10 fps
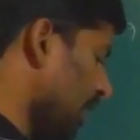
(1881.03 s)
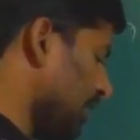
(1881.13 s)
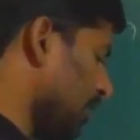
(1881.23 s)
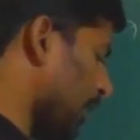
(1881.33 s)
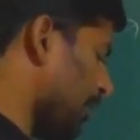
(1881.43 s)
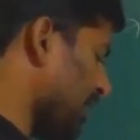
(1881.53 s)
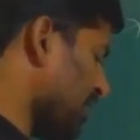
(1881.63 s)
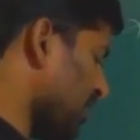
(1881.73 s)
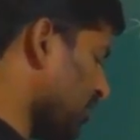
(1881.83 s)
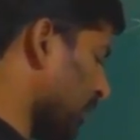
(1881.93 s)
in the
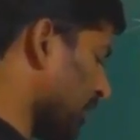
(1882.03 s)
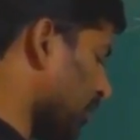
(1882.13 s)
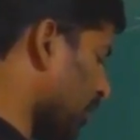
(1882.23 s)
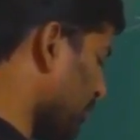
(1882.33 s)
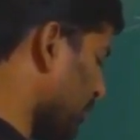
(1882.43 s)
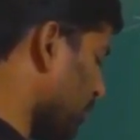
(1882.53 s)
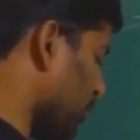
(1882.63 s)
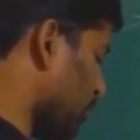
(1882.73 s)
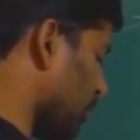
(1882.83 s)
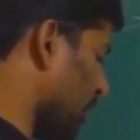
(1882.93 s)
vibrational spectrum of
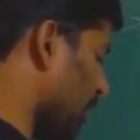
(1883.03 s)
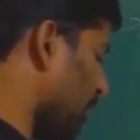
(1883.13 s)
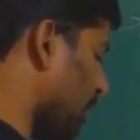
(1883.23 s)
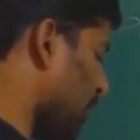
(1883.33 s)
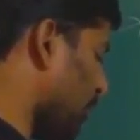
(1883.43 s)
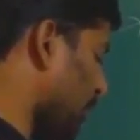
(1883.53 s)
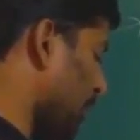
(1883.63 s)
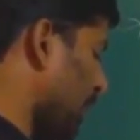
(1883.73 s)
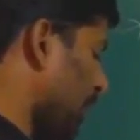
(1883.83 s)
CO2, the number of